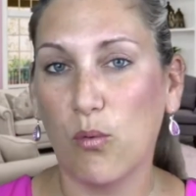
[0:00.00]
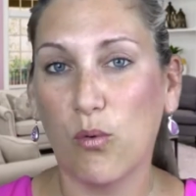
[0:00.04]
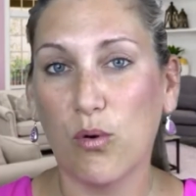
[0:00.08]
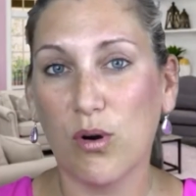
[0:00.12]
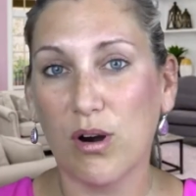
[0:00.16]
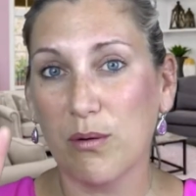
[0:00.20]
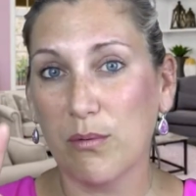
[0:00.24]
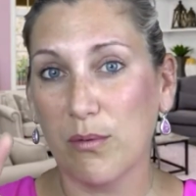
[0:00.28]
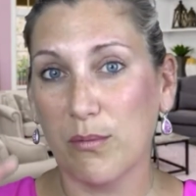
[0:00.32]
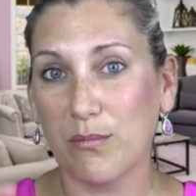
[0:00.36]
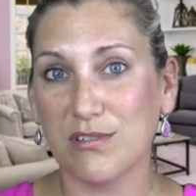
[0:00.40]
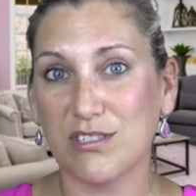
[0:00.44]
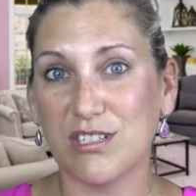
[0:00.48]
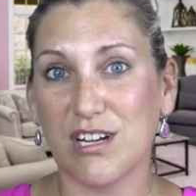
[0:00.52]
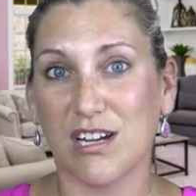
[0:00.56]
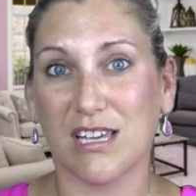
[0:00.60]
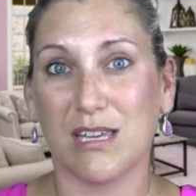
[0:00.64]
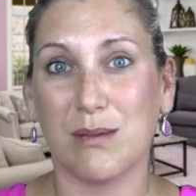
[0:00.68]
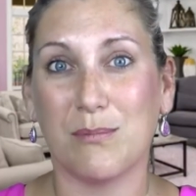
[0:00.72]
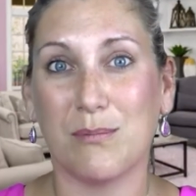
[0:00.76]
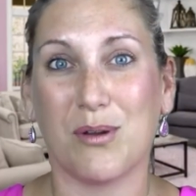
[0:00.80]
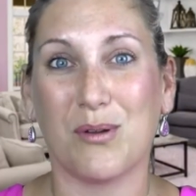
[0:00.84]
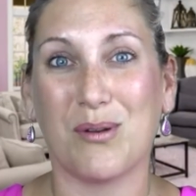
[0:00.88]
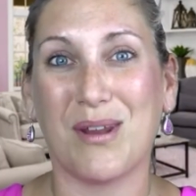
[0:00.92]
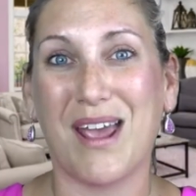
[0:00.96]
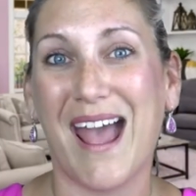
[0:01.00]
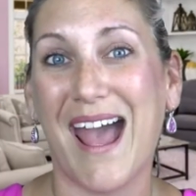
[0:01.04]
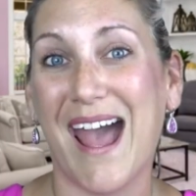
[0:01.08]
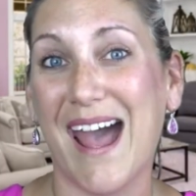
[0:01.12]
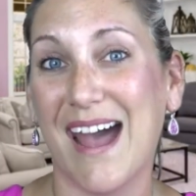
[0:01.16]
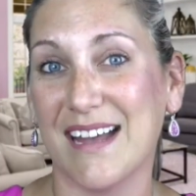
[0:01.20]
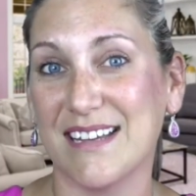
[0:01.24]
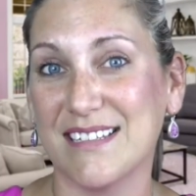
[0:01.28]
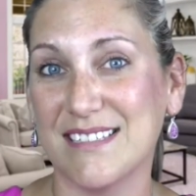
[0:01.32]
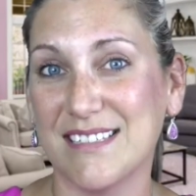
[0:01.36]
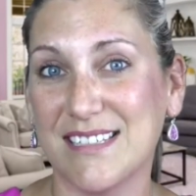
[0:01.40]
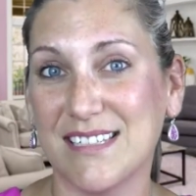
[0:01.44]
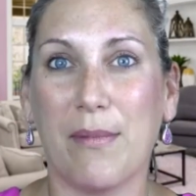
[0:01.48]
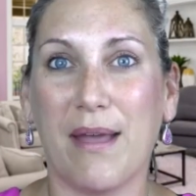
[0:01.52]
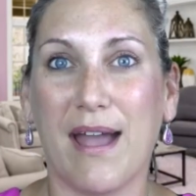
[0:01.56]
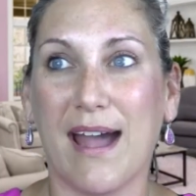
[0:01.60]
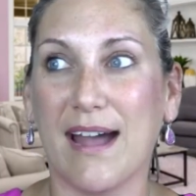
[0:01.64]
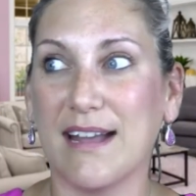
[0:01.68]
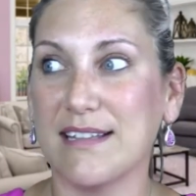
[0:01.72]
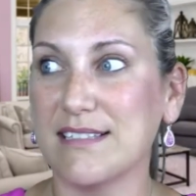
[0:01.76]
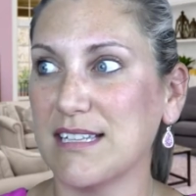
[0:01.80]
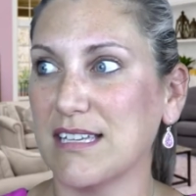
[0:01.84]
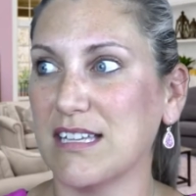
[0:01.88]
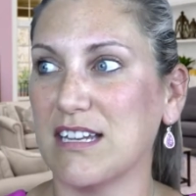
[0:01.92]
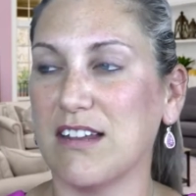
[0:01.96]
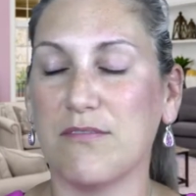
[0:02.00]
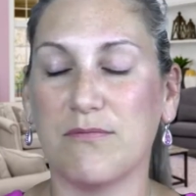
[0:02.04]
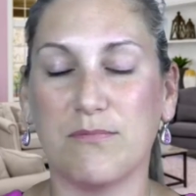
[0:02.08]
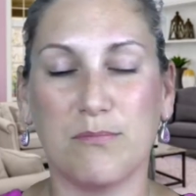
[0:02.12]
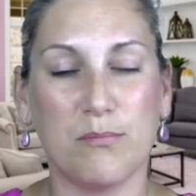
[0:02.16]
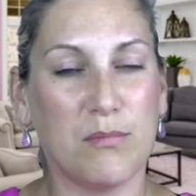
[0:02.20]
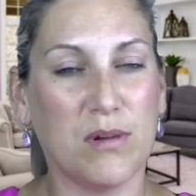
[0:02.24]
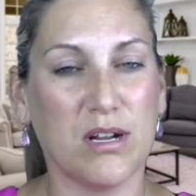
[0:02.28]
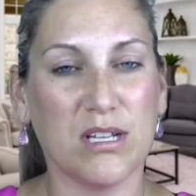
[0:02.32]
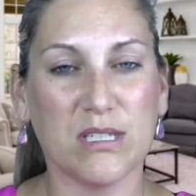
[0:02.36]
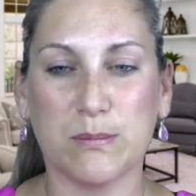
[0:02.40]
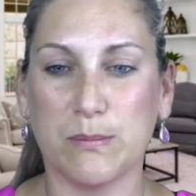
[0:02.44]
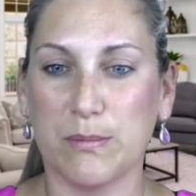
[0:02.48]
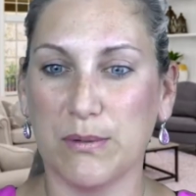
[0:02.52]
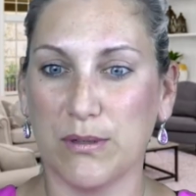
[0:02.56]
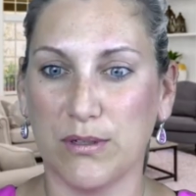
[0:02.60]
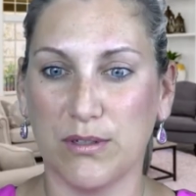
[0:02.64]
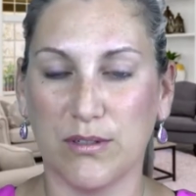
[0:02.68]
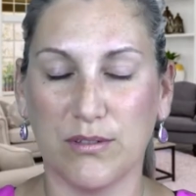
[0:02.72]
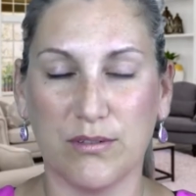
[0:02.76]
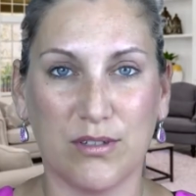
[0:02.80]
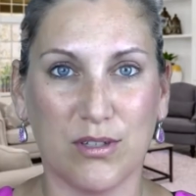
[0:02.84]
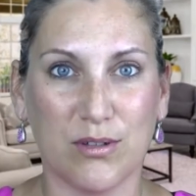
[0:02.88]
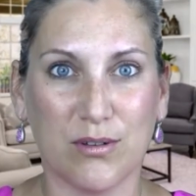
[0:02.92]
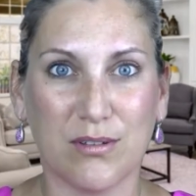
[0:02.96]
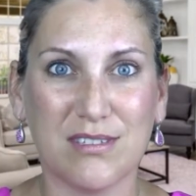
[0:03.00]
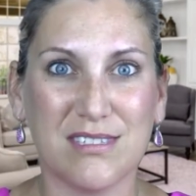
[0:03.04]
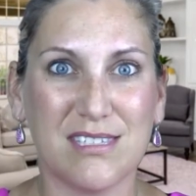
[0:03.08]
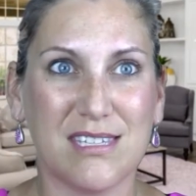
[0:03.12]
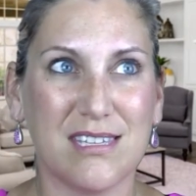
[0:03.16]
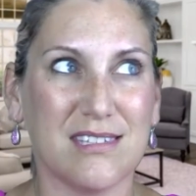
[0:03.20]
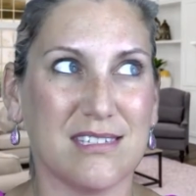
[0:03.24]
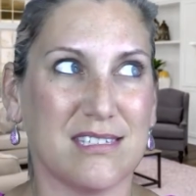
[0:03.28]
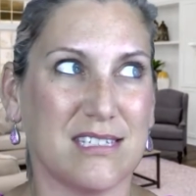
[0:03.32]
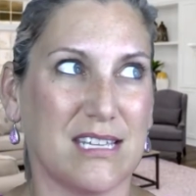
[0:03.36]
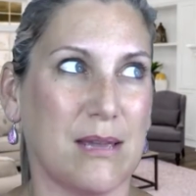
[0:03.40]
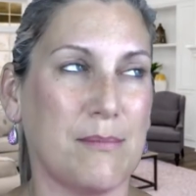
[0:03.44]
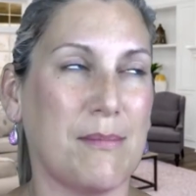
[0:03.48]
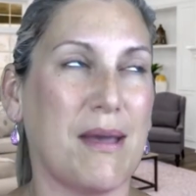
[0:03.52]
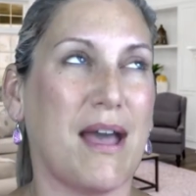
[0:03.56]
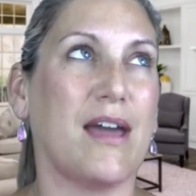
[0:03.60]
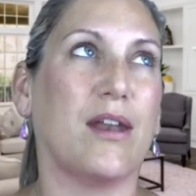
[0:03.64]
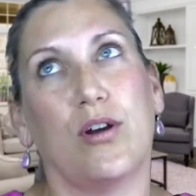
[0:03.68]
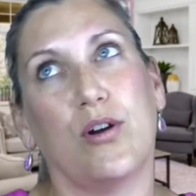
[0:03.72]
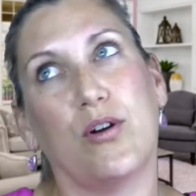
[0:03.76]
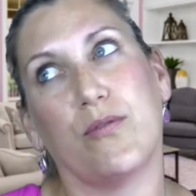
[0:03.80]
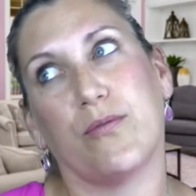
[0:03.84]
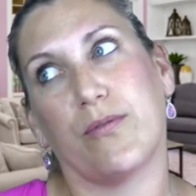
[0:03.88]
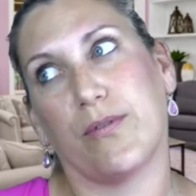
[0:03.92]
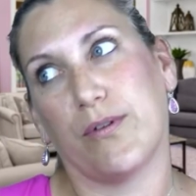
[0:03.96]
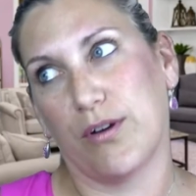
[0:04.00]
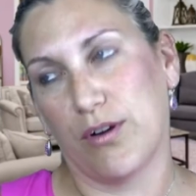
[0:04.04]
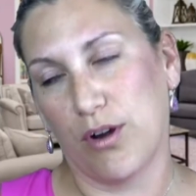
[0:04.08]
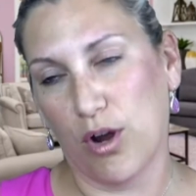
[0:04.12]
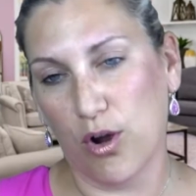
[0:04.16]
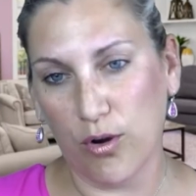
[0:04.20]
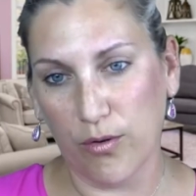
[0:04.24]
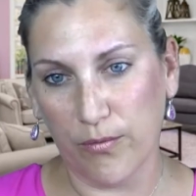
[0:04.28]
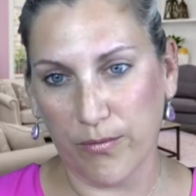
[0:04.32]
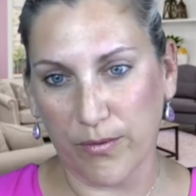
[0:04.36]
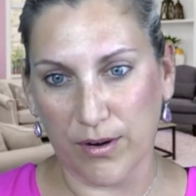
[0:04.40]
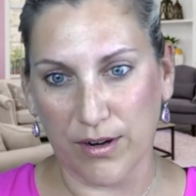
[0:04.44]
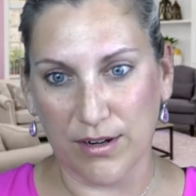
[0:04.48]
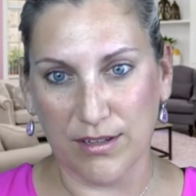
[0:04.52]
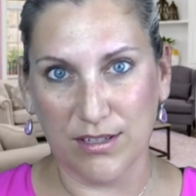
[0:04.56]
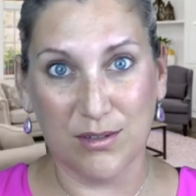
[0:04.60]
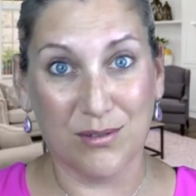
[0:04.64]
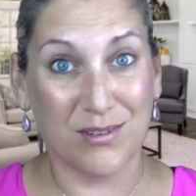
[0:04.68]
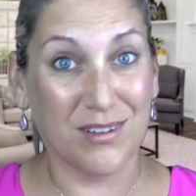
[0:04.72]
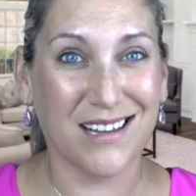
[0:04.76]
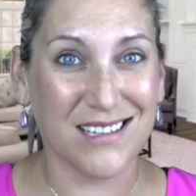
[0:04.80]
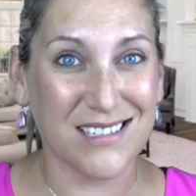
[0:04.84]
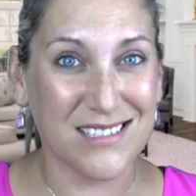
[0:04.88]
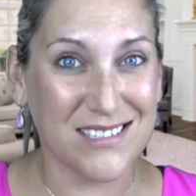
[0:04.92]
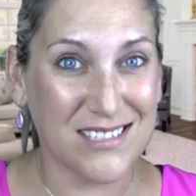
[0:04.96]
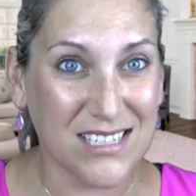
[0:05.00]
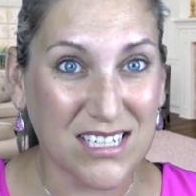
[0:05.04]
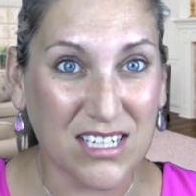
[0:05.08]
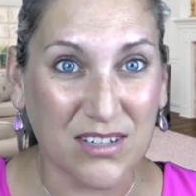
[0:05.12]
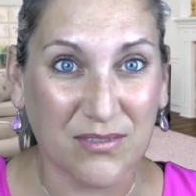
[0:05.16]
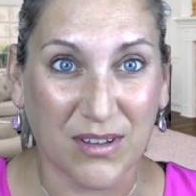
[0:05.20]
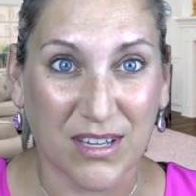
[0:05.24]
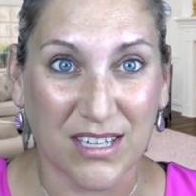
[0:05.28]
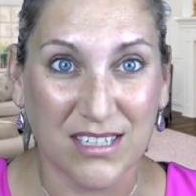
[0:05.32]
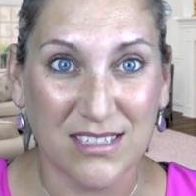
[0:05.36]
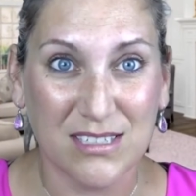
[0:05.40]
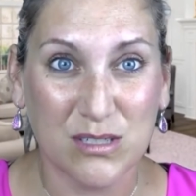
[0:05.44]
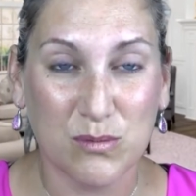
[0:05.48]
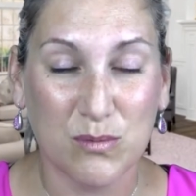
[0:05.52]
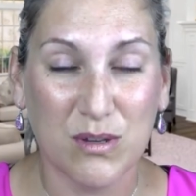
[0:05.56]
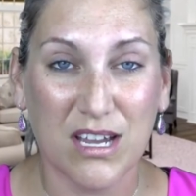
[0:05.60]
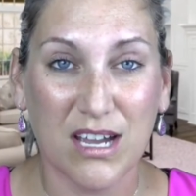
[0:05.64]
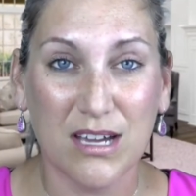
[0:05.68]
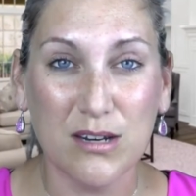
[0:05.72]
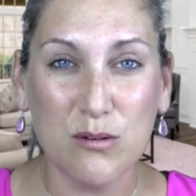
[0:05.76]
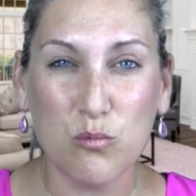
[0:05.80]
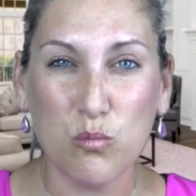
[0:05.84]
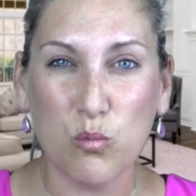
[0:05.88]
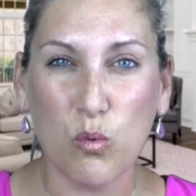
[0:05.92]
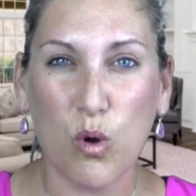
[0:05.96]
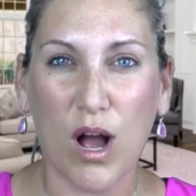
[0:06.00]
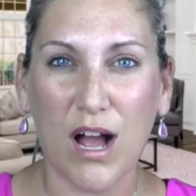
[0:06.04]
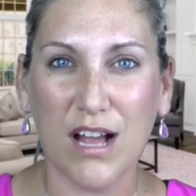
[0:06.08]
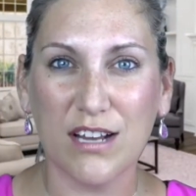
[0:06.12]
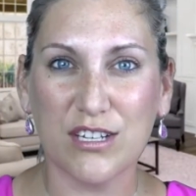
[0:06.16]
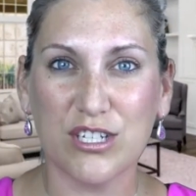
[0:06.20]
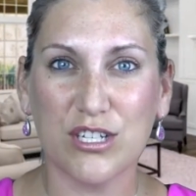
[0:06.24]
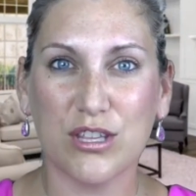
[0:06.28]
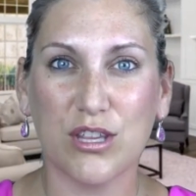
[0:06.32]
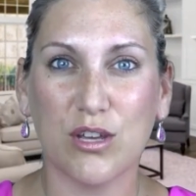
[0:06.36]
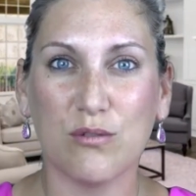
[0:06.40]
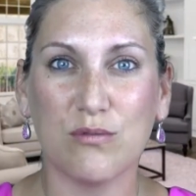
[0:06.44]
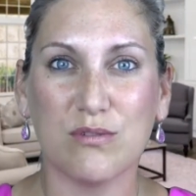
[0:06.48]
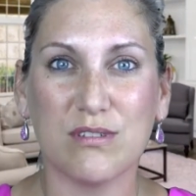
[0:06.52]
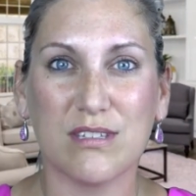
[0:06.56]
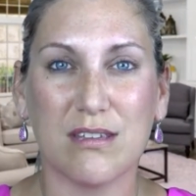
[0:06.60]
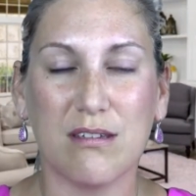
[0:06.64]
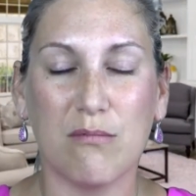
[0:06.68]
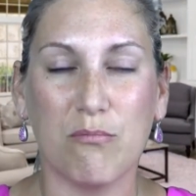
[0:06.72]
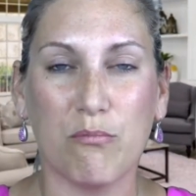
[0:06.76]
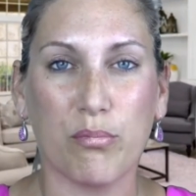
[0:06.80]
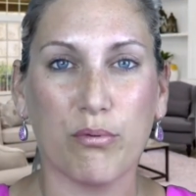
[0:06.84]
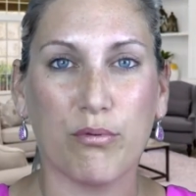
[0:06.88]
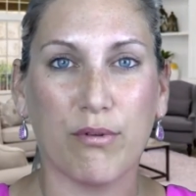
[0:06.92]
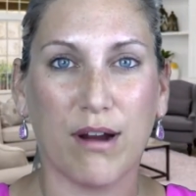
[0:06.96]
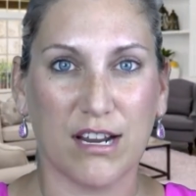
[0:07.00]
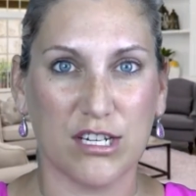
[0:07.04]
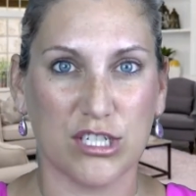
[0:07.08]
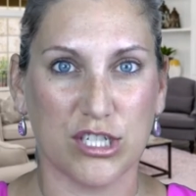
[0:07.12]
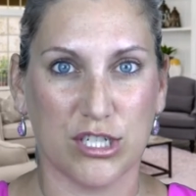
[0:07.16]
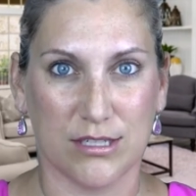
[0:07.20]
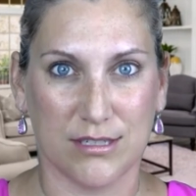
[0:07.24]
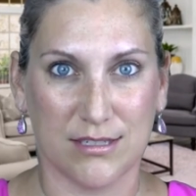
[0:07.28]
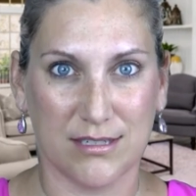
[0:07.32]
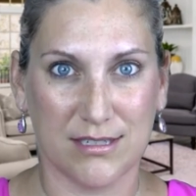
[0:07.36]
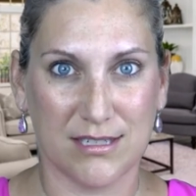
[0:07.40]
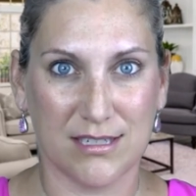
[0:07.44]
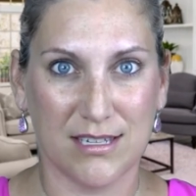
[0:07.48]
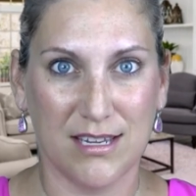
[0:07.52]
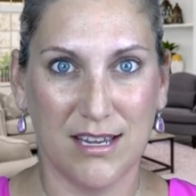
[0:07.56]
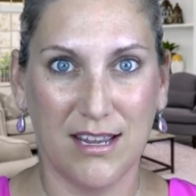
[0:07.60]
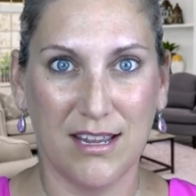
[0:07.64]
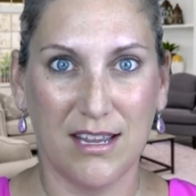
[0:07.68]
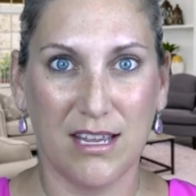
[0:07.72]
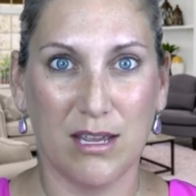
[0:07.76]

Or when we're talking about ads, ads can have multiple, you can see the same ad over and over and you can get sick of it. So we got to watch those impressions.